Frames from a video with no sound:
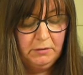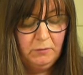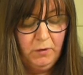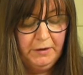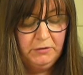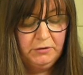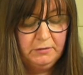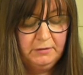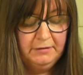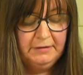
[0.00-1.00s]
and why you
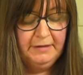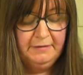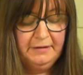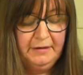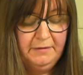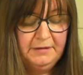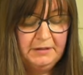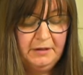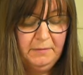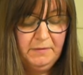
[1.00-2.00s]
shouldn't do it loads and loads of
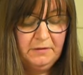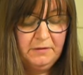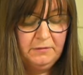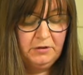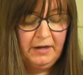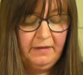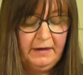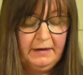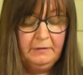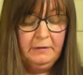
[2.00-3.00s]
times. So do check
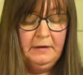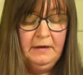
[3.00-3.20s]
that out.